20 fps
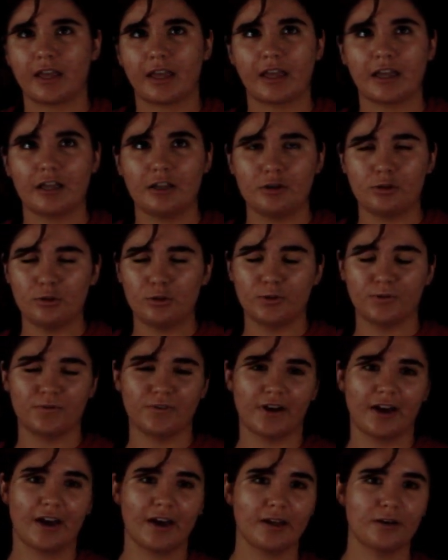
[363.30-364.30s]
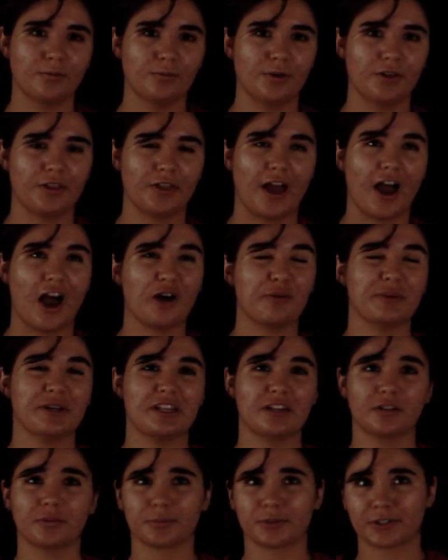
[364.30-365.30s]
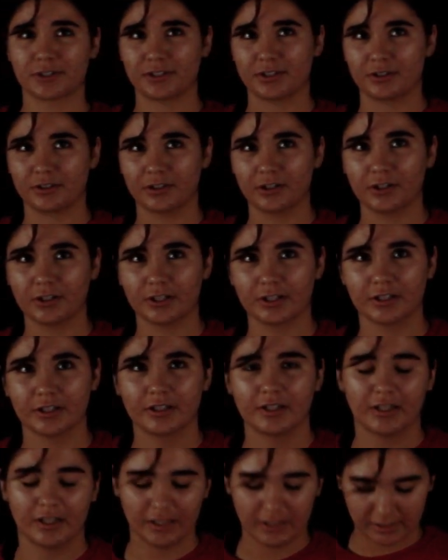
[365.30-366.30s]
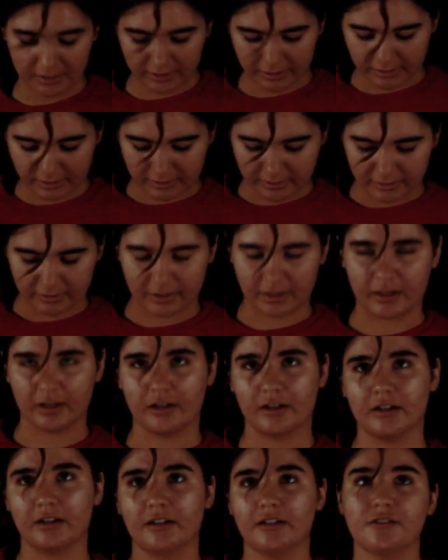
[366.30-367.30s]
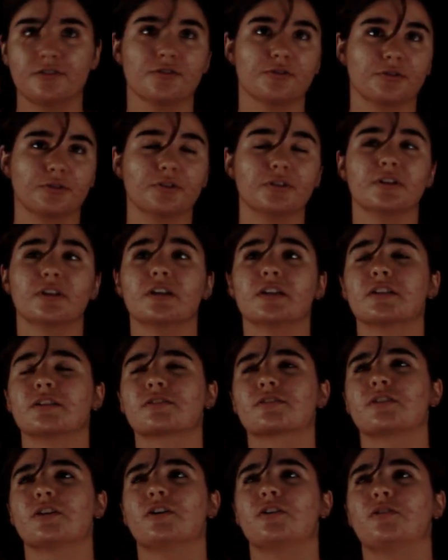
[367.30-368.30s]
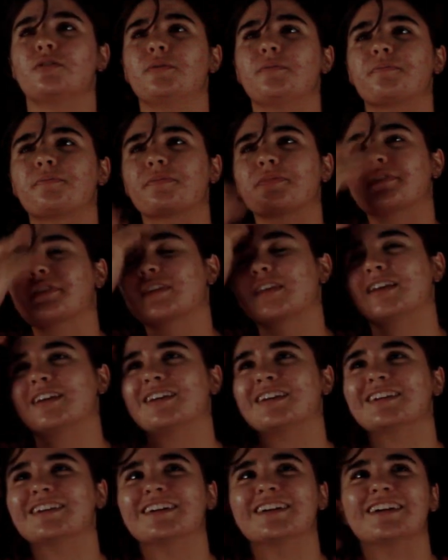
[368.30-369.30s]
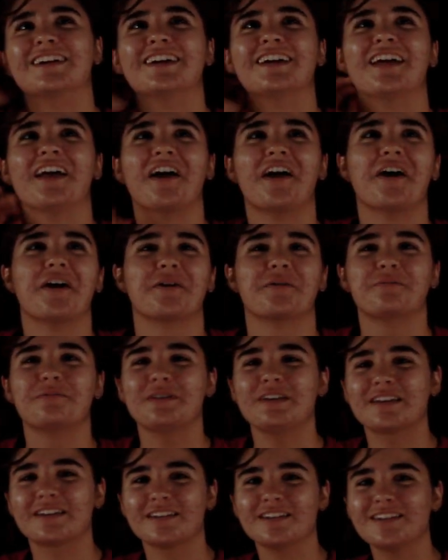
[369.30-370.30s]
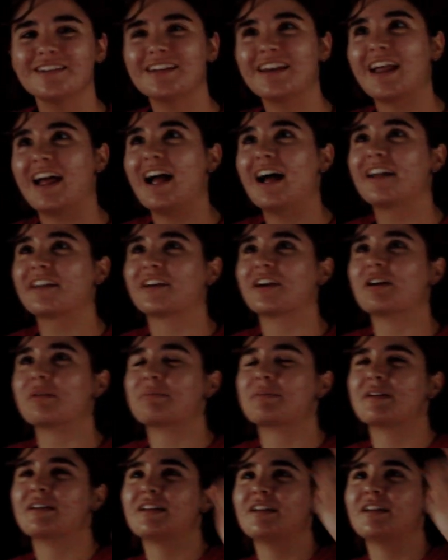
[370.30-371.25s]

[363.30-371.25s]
and you divide with how many numbers there are in total. So we could add up